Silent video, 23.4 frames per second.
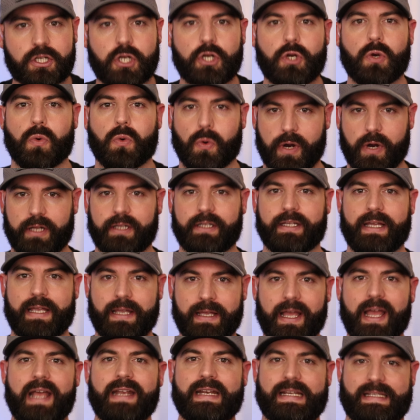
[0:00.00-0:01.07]
do you really
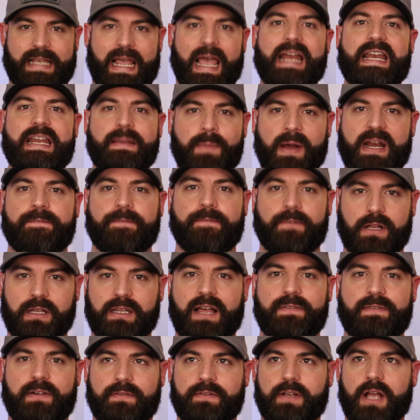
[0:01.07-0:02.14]
does anybody for the
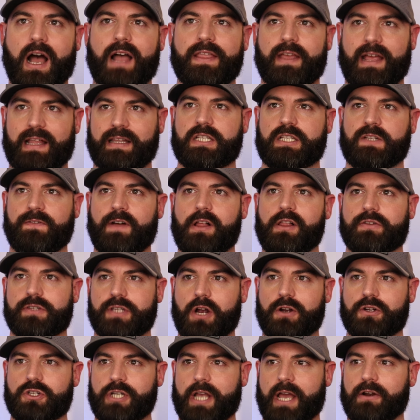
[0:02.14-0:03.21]
love of god that at least follows
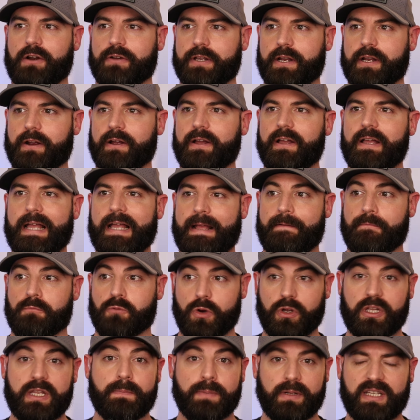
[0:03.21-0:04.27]
our channel here
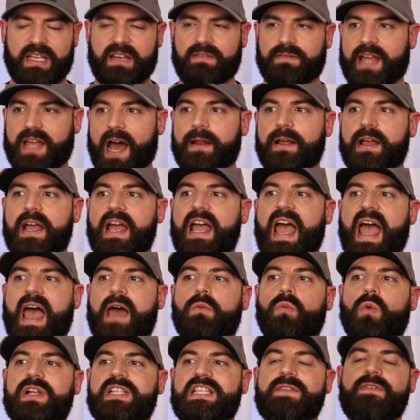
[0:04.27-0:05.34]
really believe that
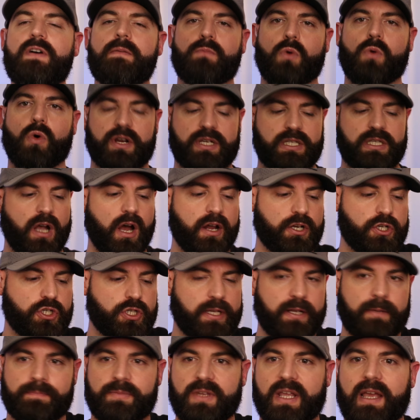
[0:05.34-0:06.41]
and what's even more
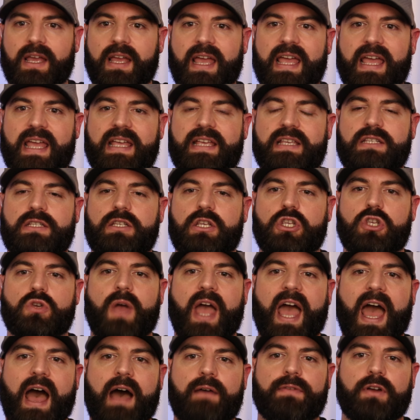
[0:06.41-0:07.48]
astonishing is you
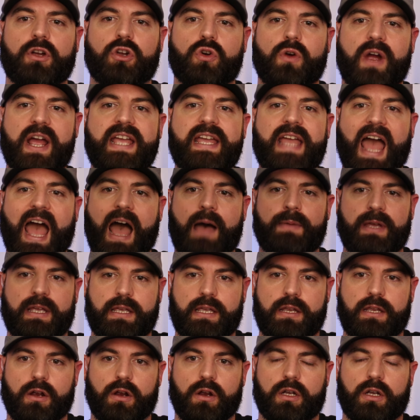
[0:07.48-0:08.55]
have greg abbott
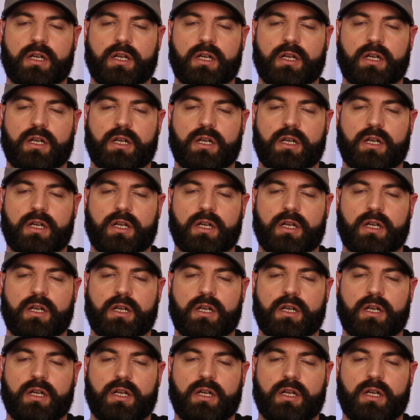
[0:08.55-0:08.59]
here